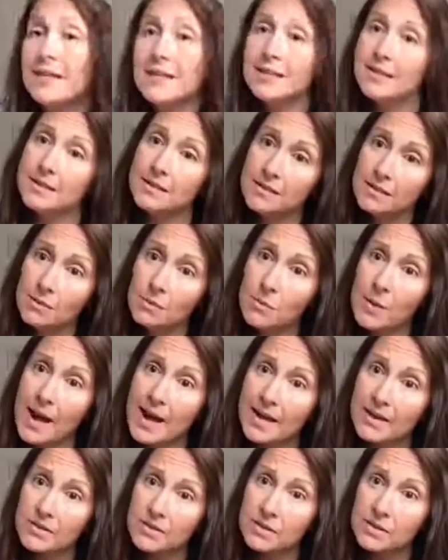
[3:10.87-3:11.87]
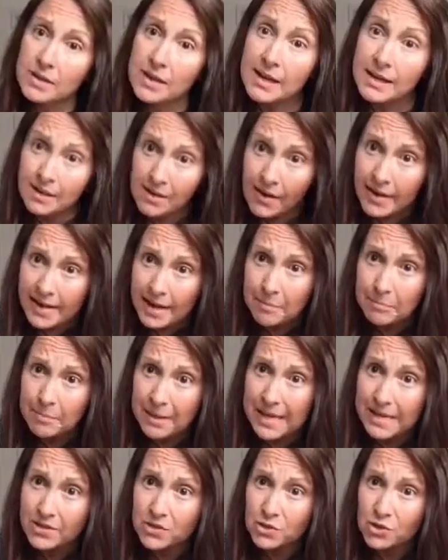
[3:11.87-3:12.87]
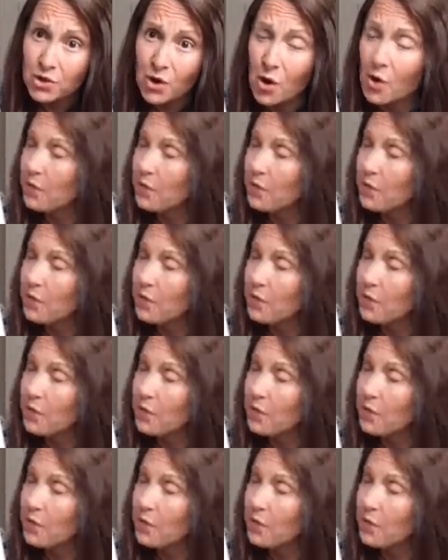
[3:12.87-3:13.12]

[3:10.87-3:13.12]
this is the whale lying beached